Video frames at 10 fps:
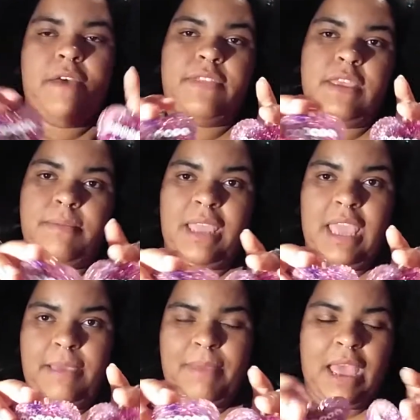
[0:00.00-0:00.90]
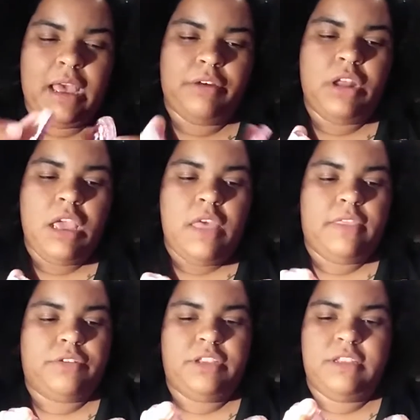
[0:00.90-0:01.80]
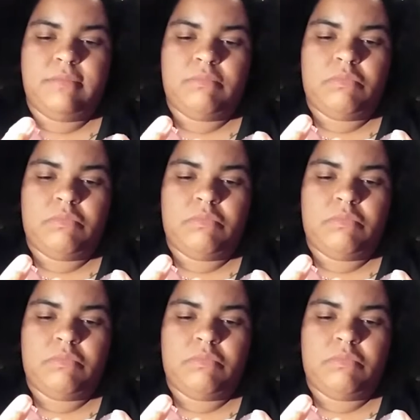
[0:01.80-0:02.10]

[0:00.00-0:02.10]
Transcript: of them came out. The only